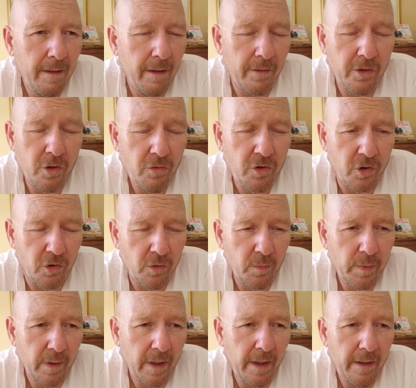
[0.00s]

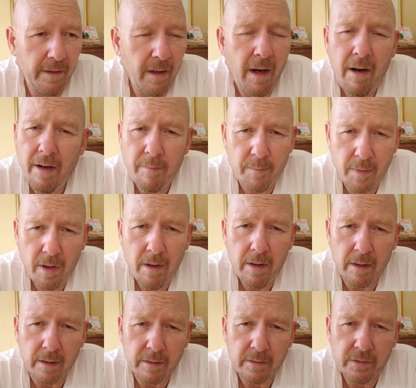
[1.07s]
YouTube, and I
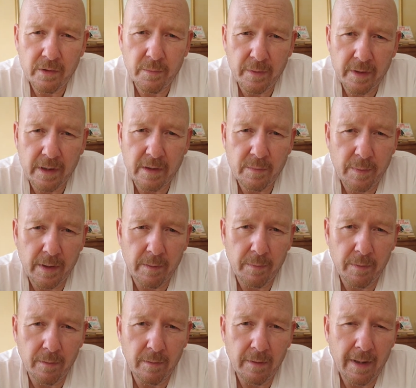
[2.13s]
admire some of these
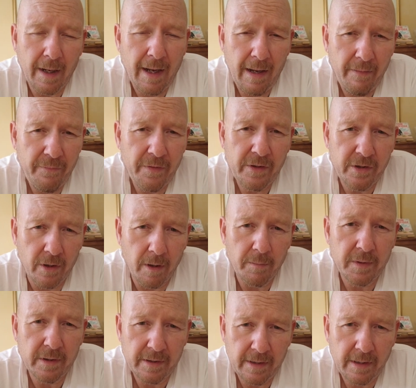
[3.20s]
people that have the time
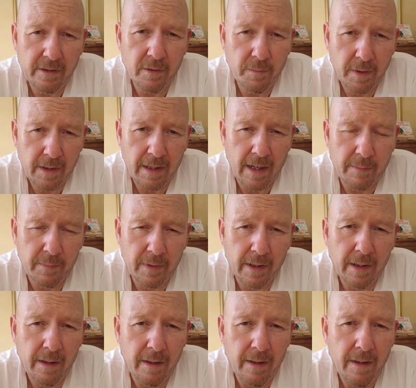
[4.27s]
to set up the
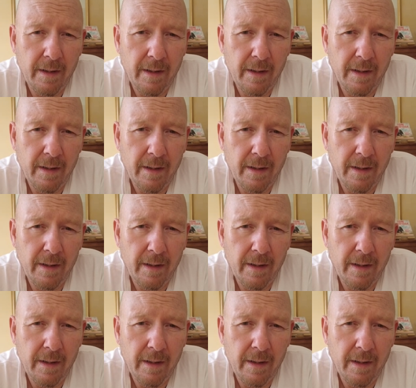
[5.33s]
camera